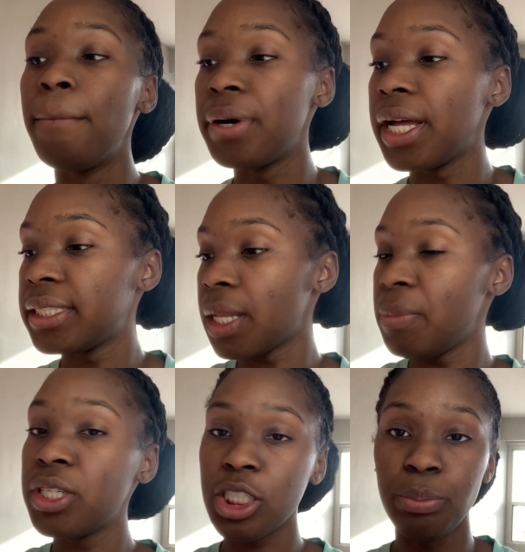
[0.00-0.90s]
But let
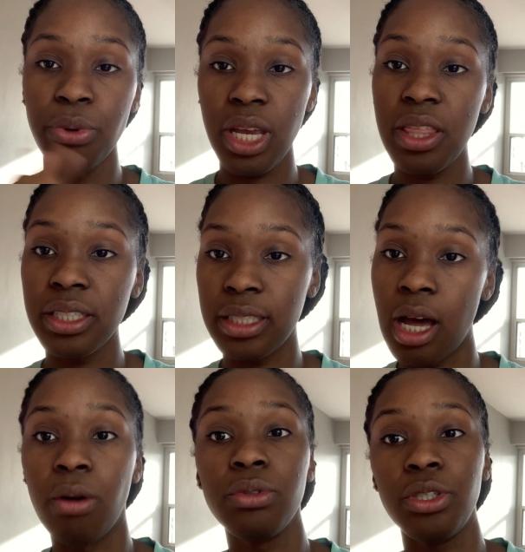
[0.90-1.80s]
me just break this
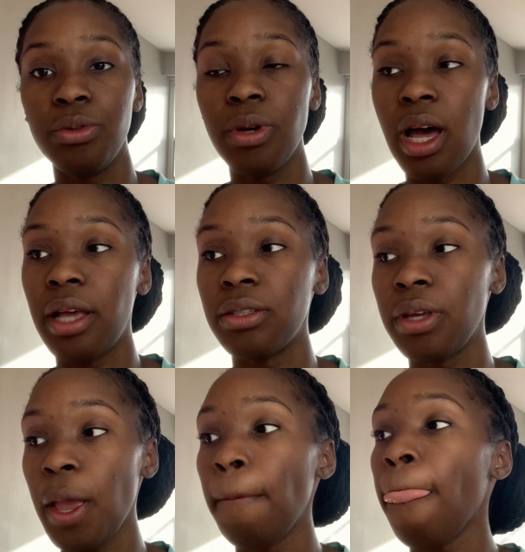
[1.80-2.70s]
down to you guys,
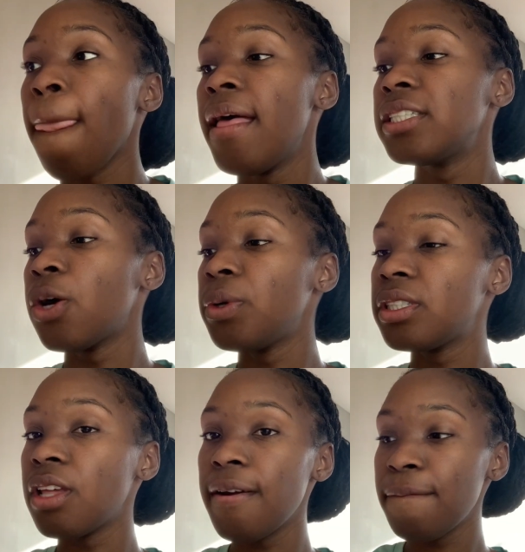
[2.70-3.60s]
okay? So
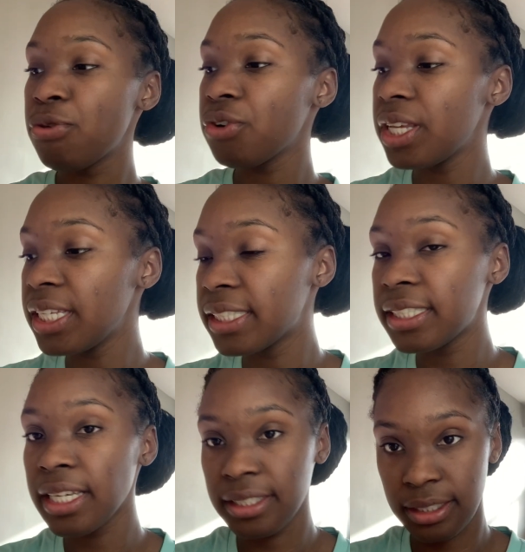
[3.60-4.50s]
it's
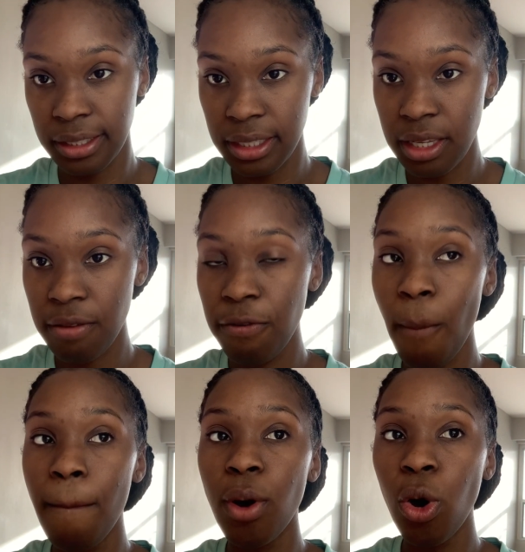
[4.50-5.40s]
$3.60 for
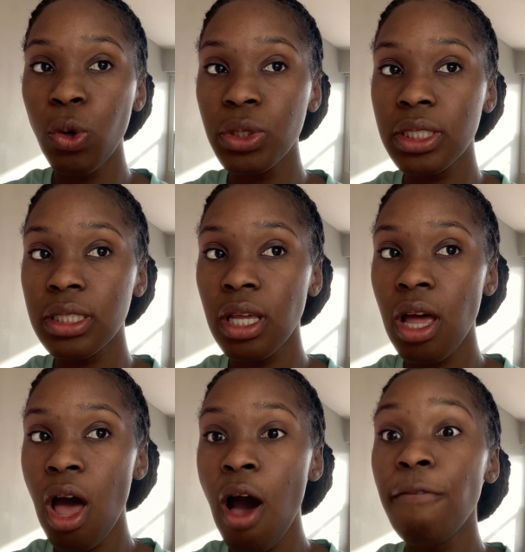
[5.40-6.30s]

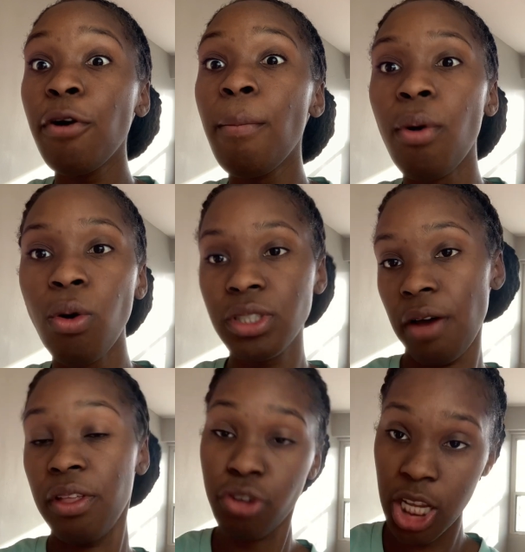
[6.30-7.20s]
most
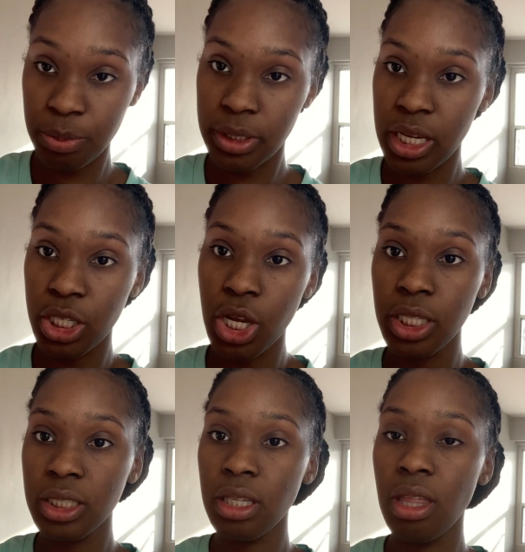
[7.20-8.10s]
of the
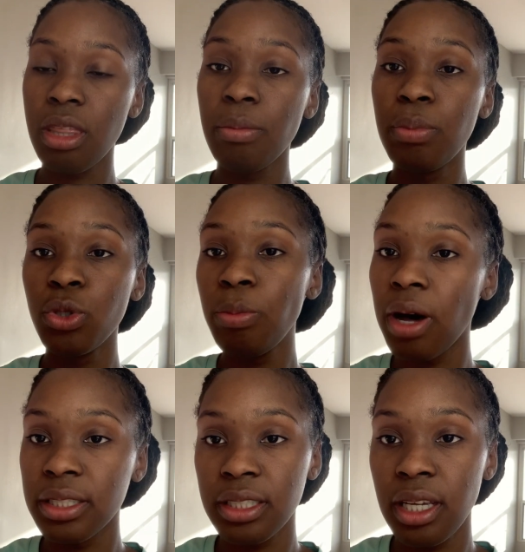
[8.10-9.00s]
transportations, the blue
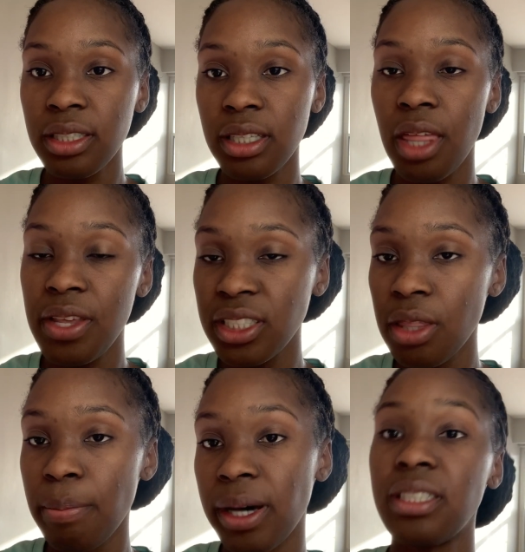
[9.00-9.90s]
buses, and these
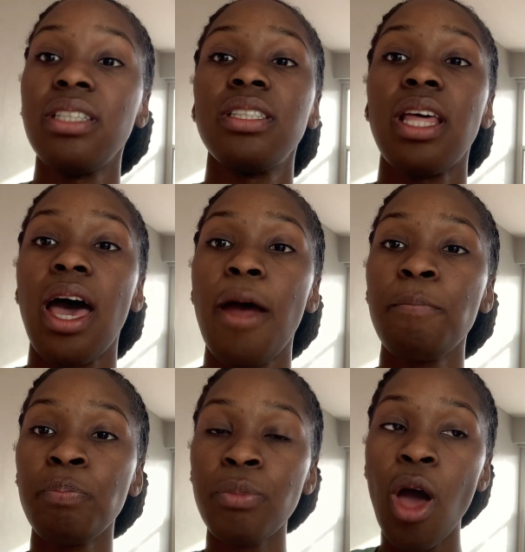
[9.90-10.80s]
are the buses
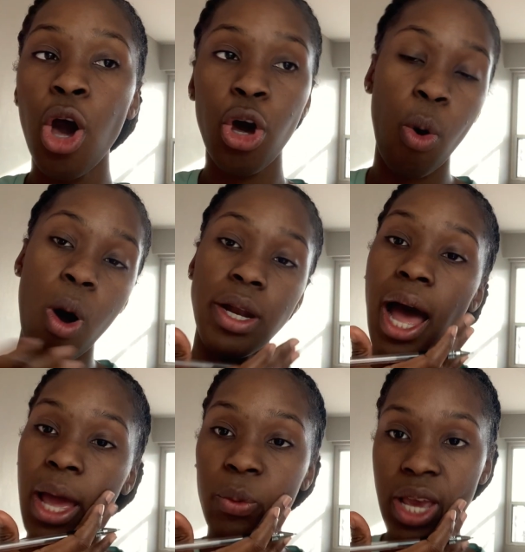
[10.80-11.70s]
that go on
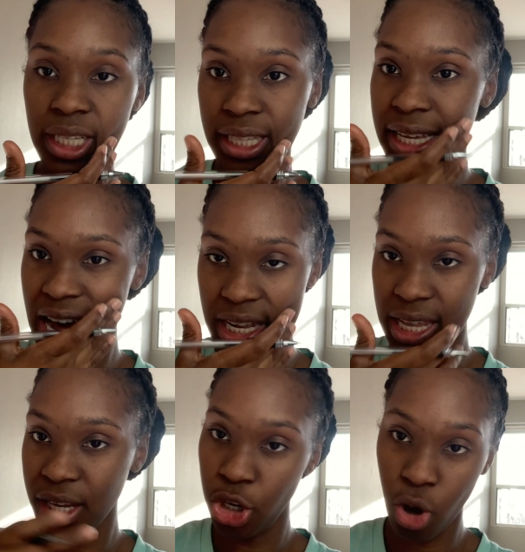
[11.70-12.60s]
highways. They kind of
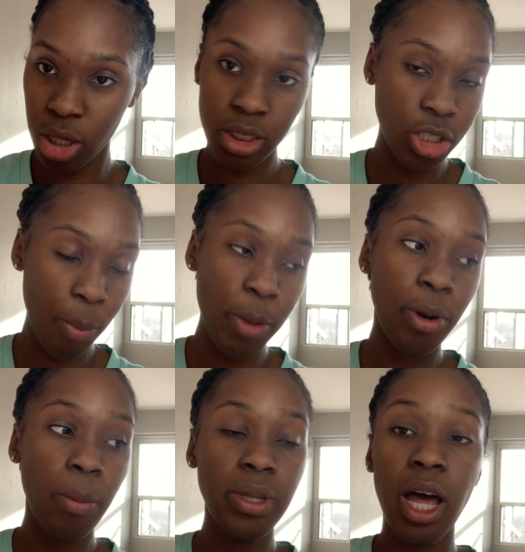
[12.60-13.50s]
like non-stop. They
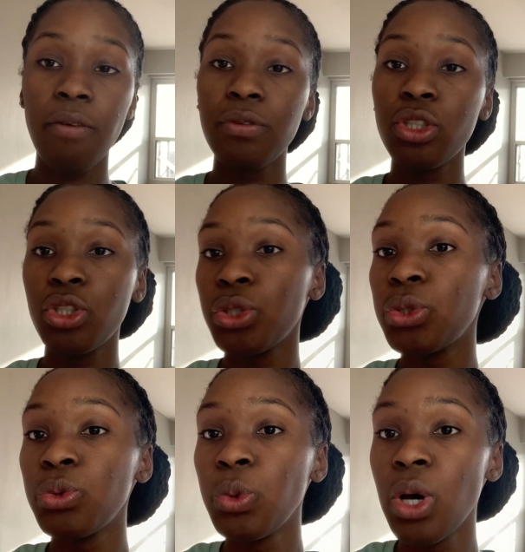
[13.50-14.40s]
probably have
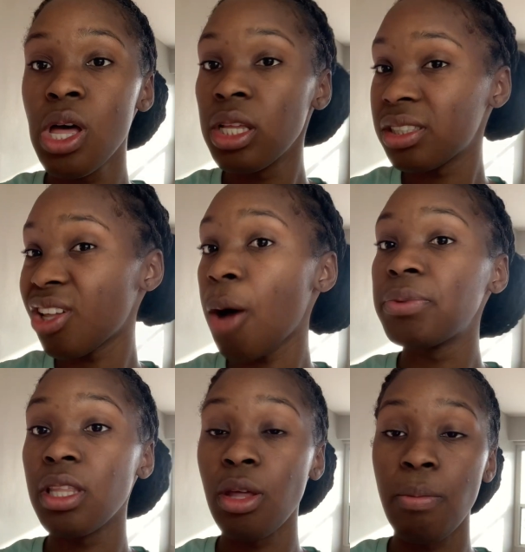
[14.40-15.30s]
two
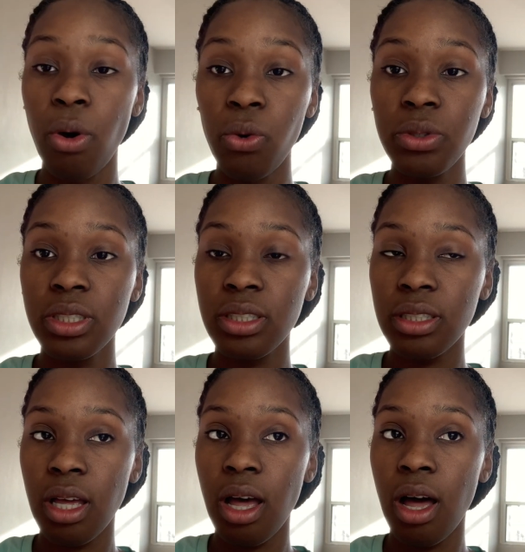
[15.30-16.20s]
stops the
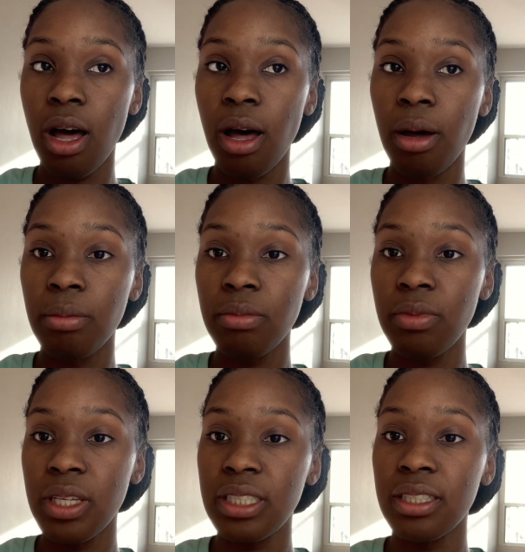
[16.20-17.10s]
most.
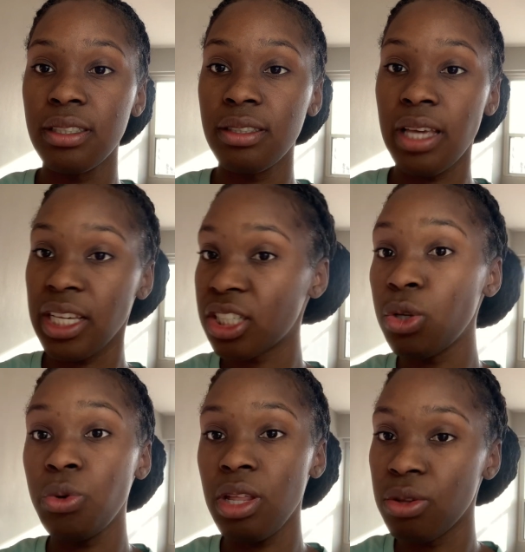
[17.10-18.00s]
This is
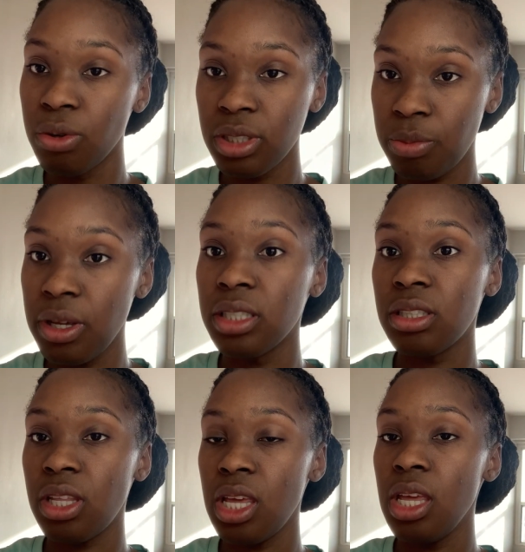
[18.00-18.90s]
excluding those because
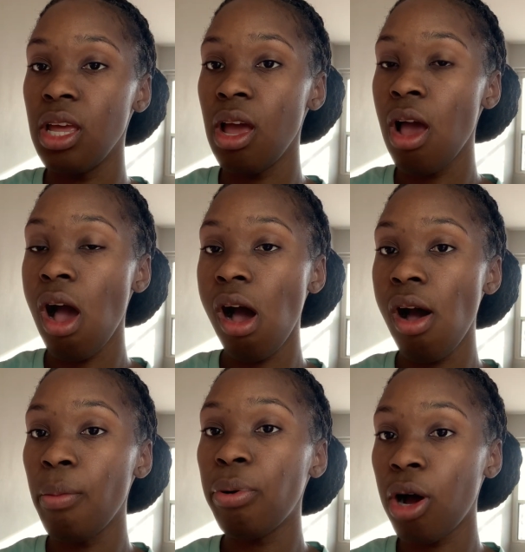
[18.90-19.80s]
they
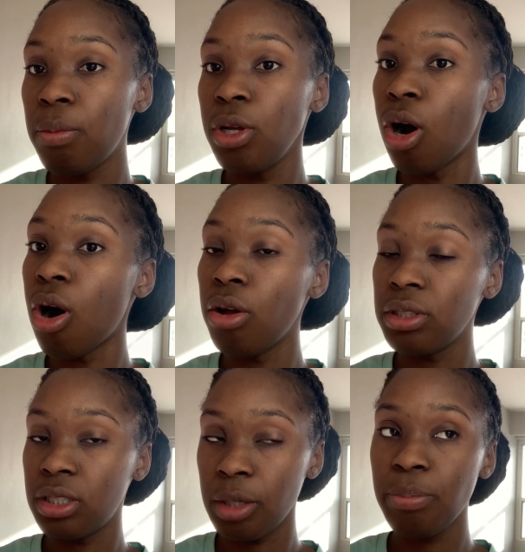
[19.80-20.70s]
probably
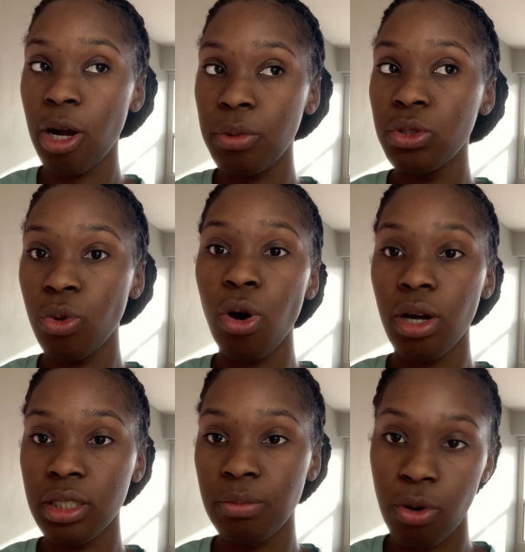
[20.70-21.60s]
do
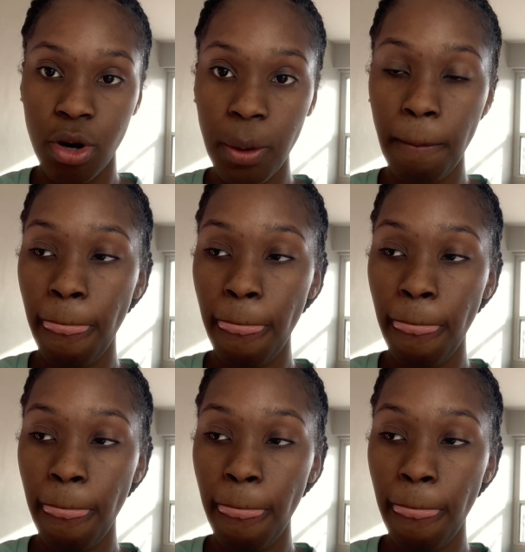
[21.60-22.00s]
cost more.